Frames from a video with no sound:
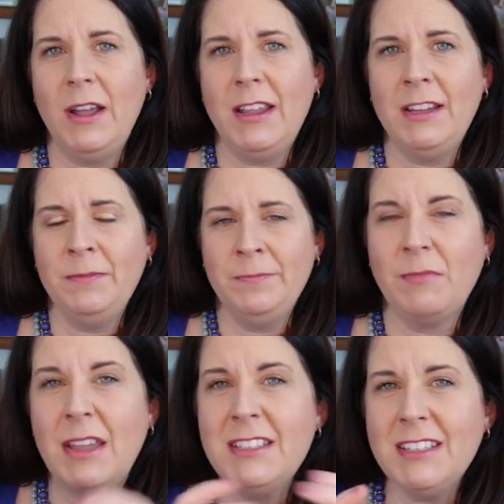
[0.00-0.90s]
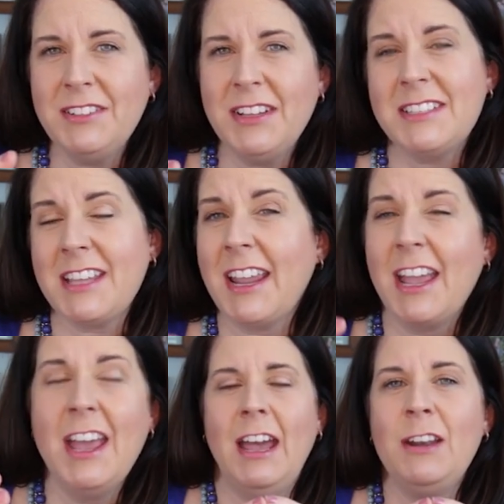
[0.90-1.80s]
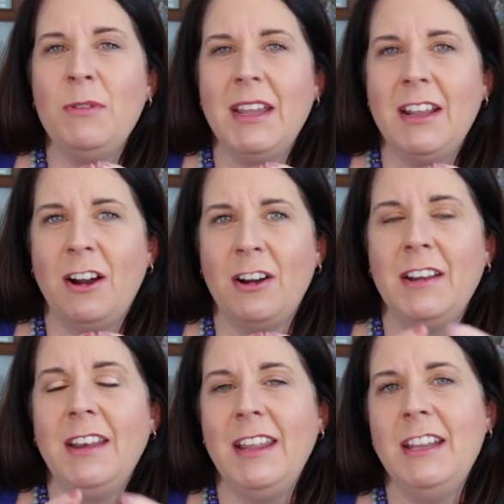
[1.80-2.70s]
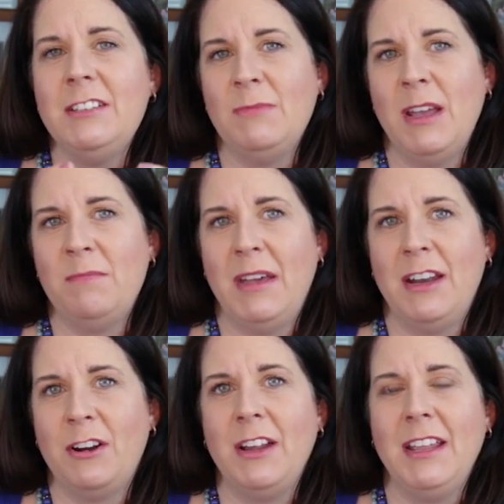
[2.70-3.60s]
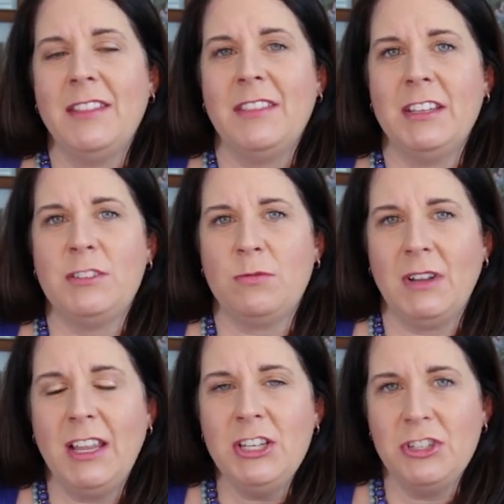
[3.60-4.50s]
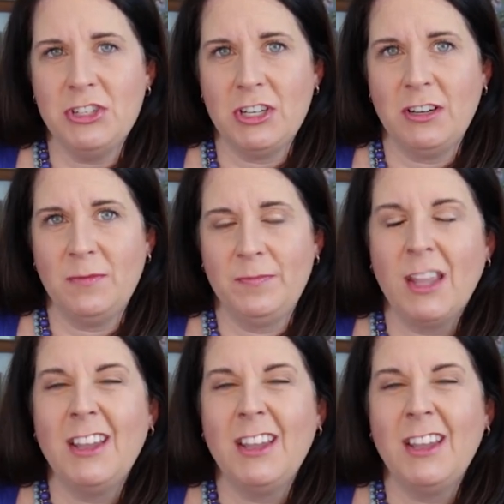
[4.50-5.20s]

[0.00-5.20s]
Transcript: way. Basically, it's like, how do we get our needs met better in this relationship?